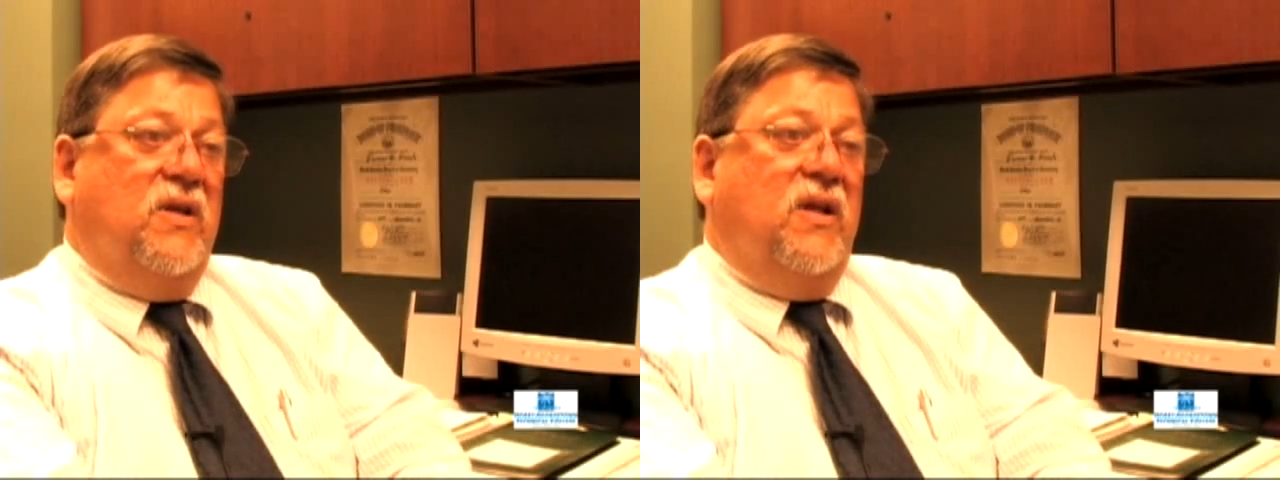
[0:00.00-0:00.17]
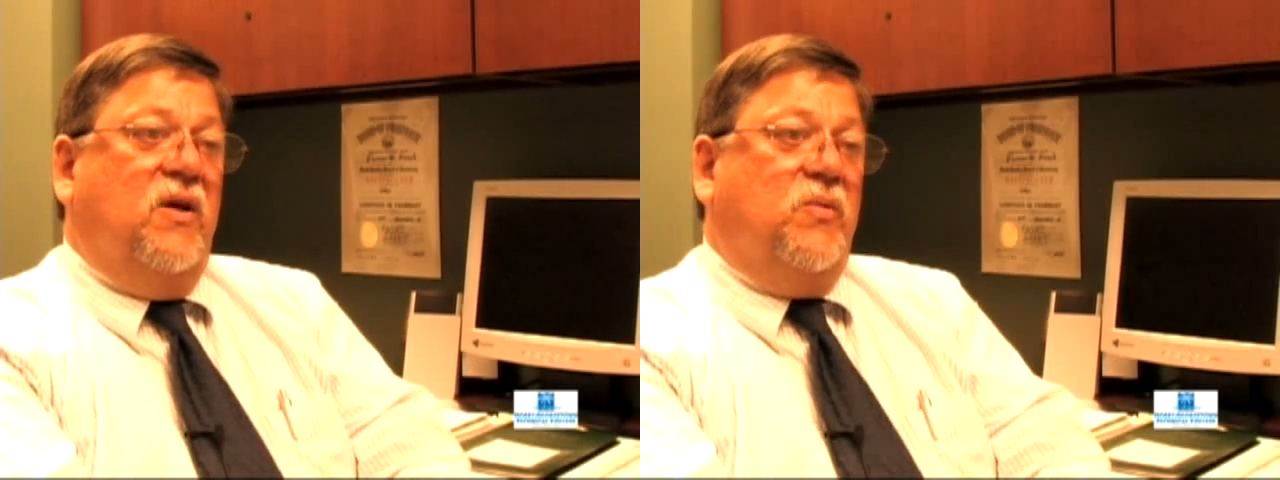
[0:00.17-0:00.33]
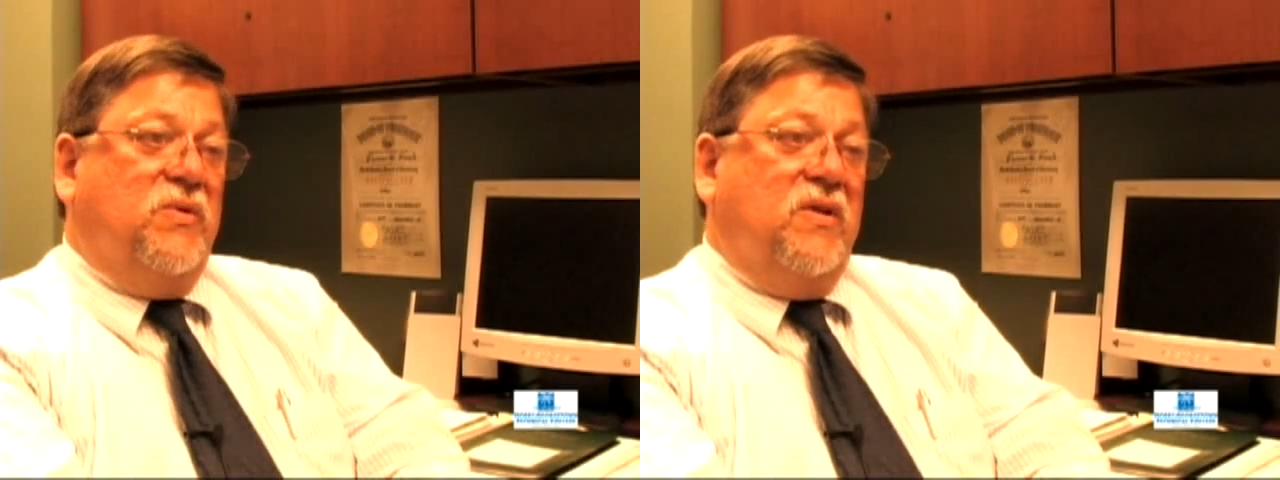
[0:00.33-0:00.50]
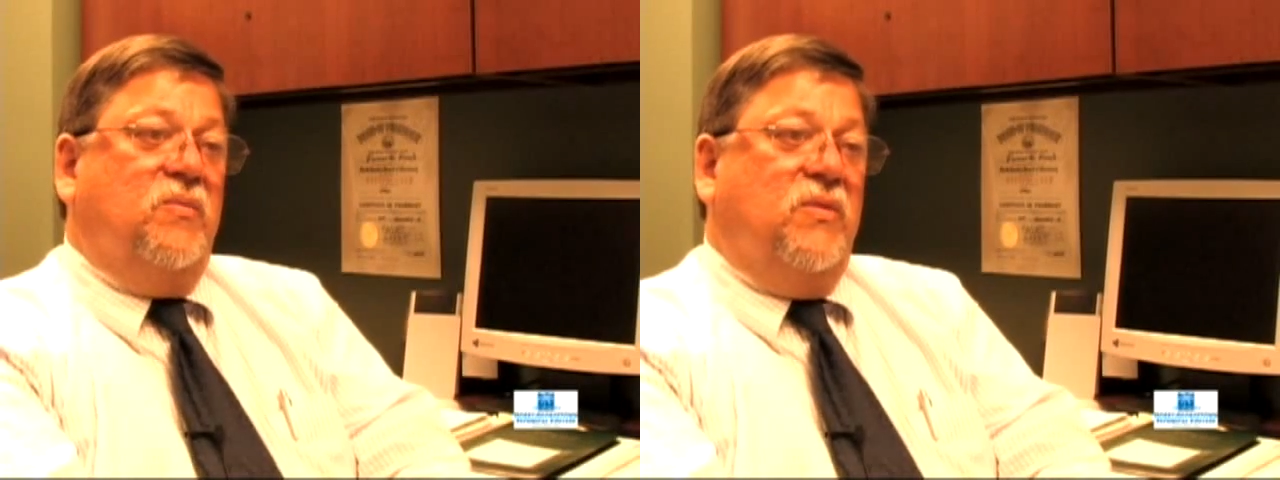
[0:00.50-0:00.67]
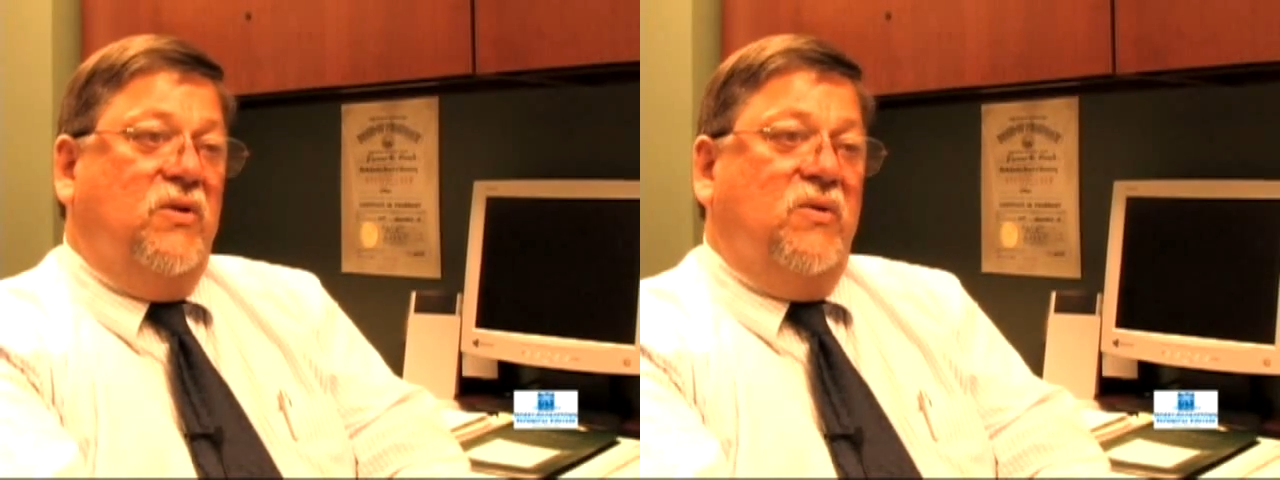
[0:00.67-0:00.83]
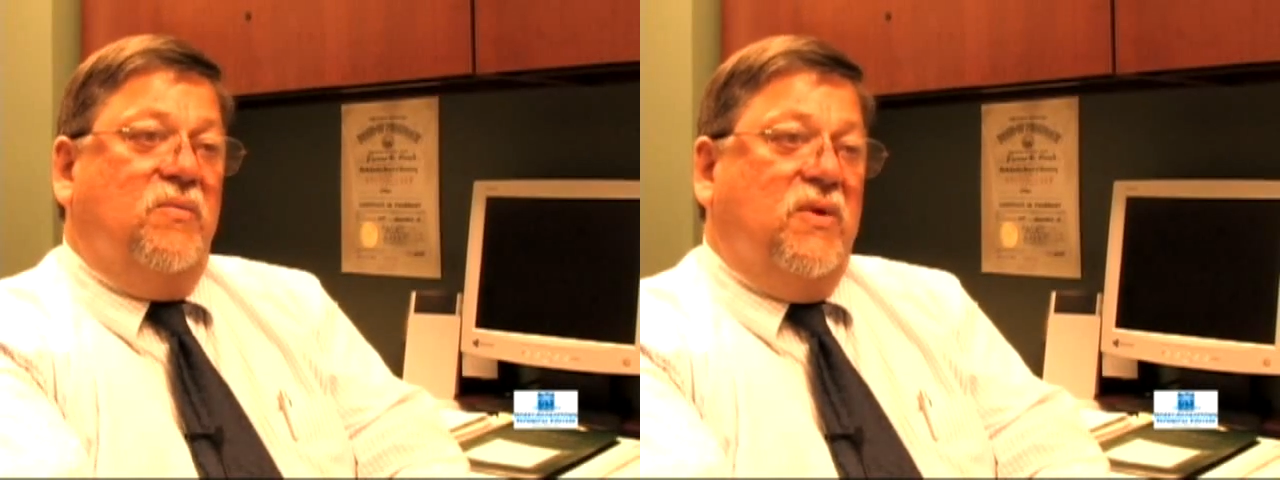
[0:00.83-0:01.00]
it helps
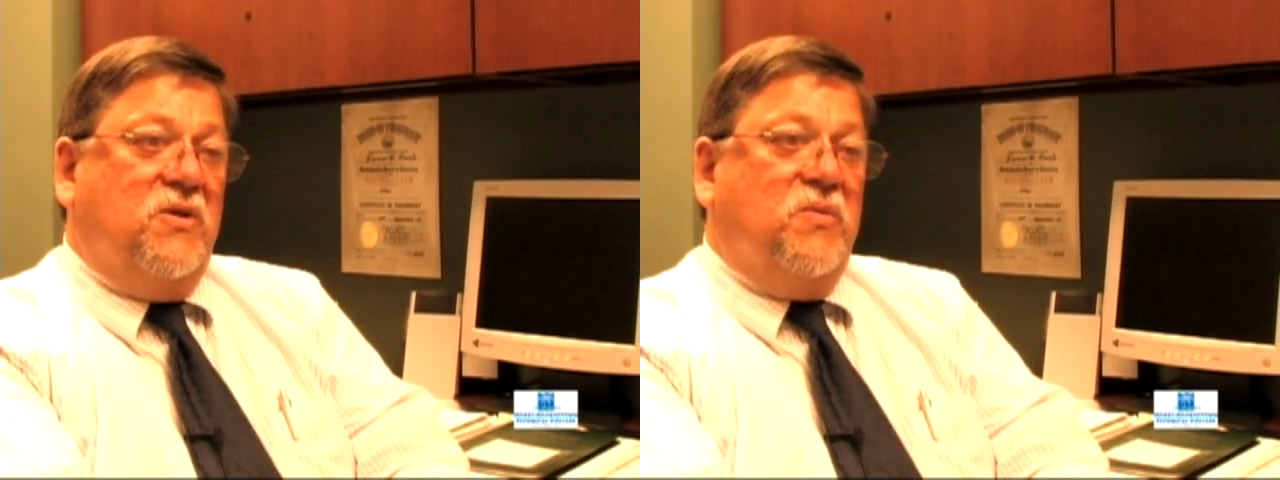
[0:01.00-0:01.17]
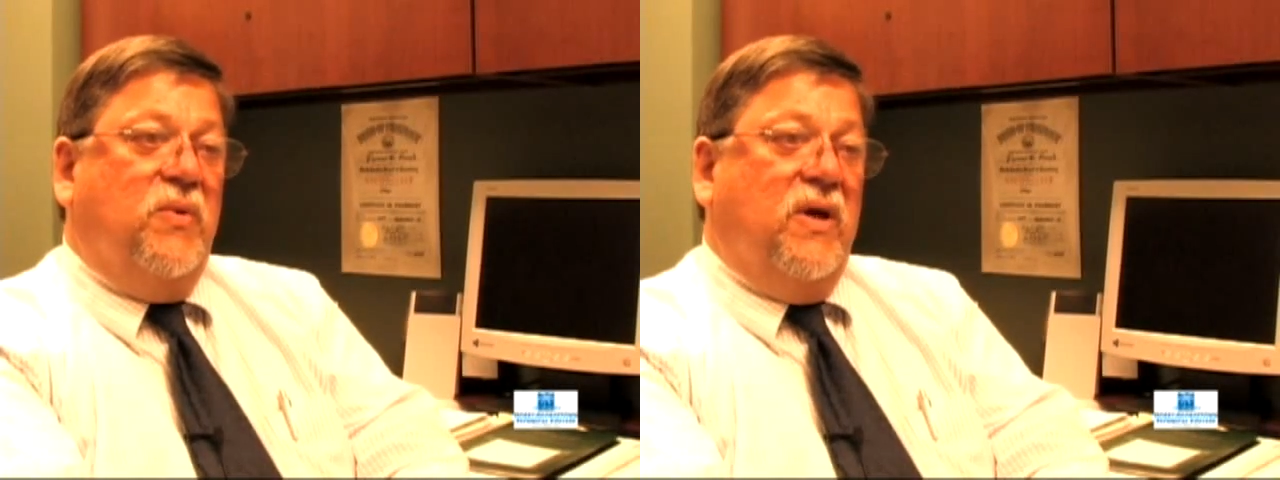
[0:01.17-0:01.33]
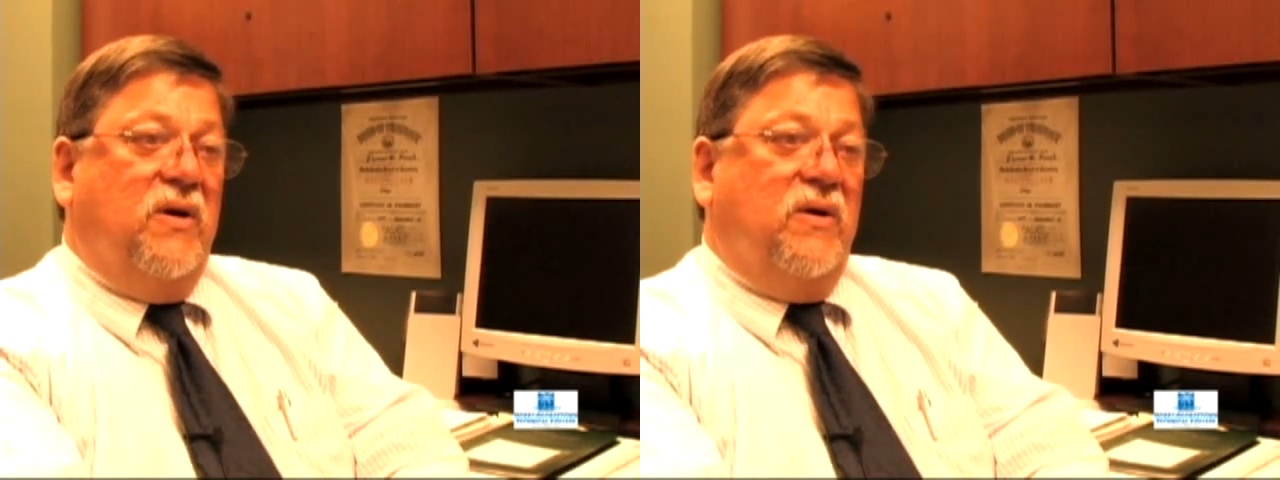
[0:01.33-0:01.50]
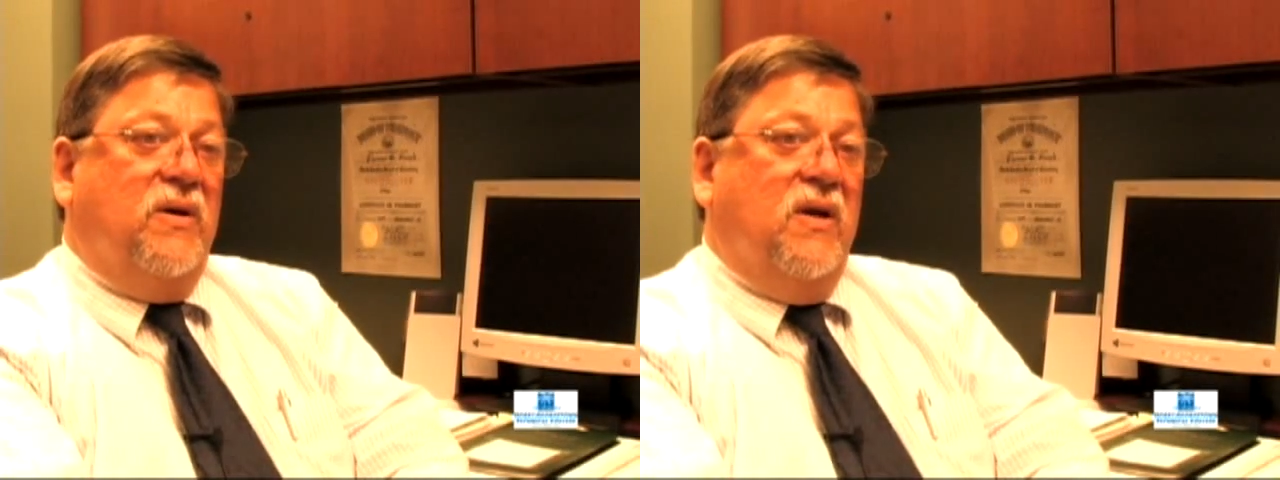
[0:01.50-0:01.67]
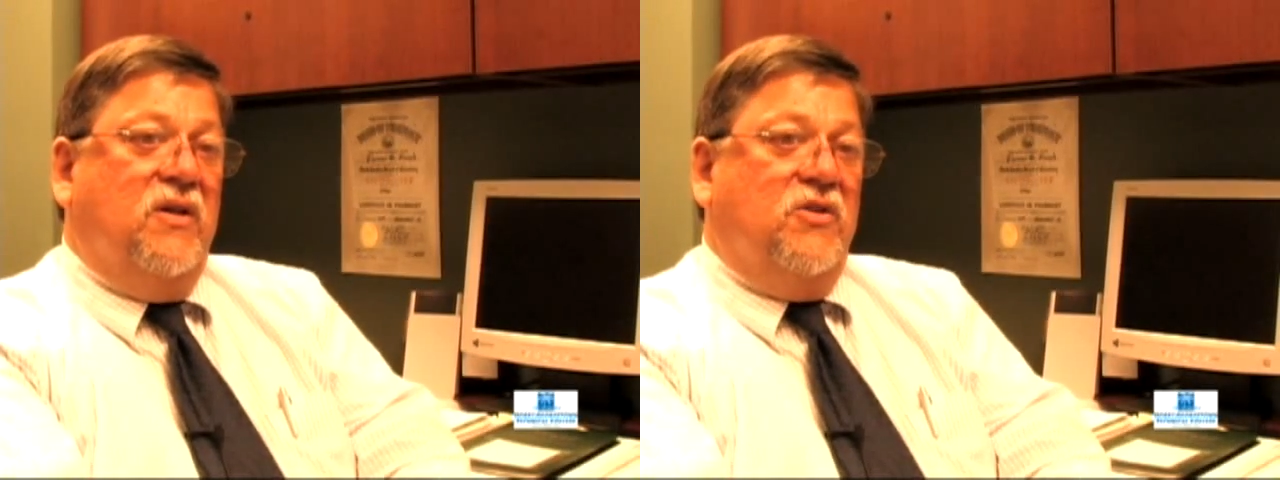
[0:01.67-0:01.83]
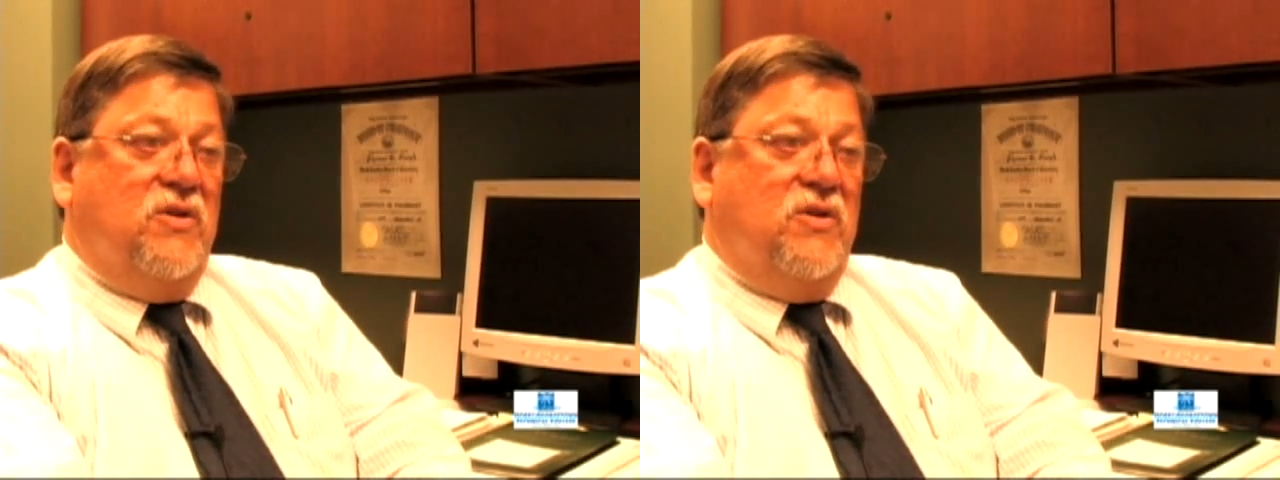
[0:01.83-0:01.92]
them do a much better